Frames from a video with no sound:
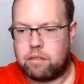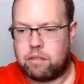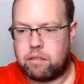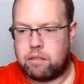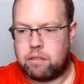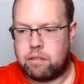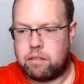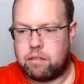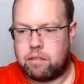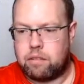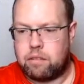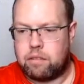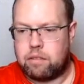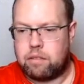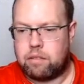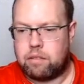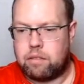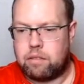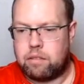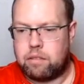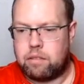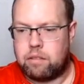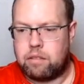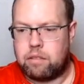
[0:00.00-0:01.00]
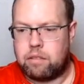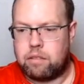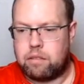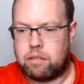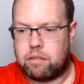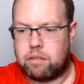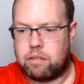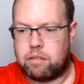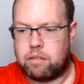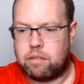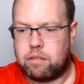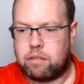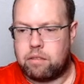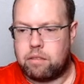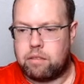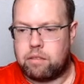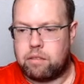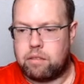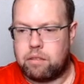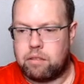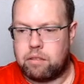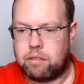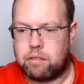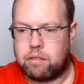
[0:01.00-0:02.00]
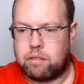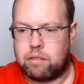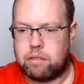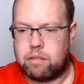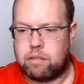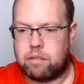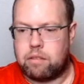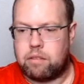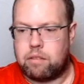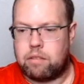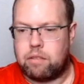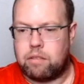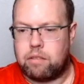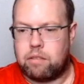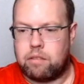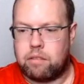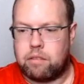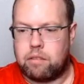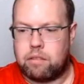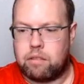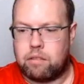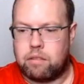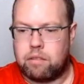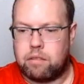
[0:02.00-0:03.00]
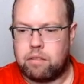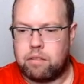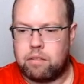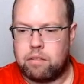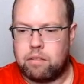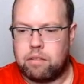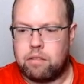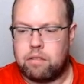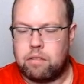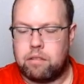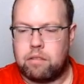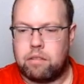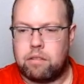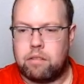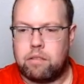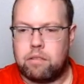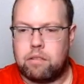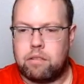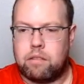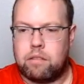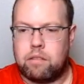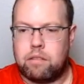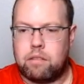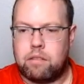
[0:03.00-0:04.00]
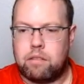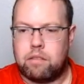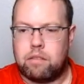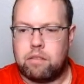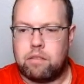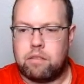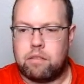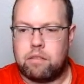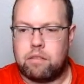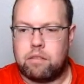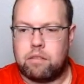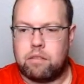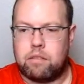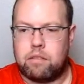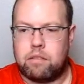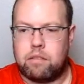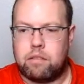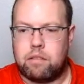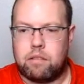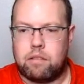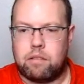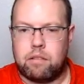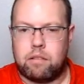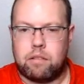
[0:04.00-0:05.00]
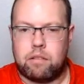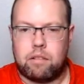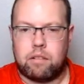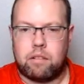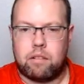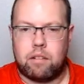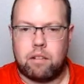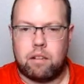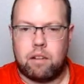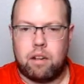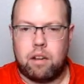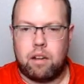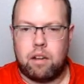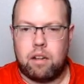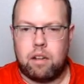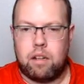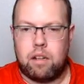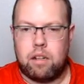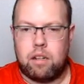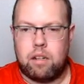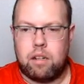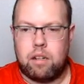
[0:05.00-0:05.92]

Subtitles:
(silent)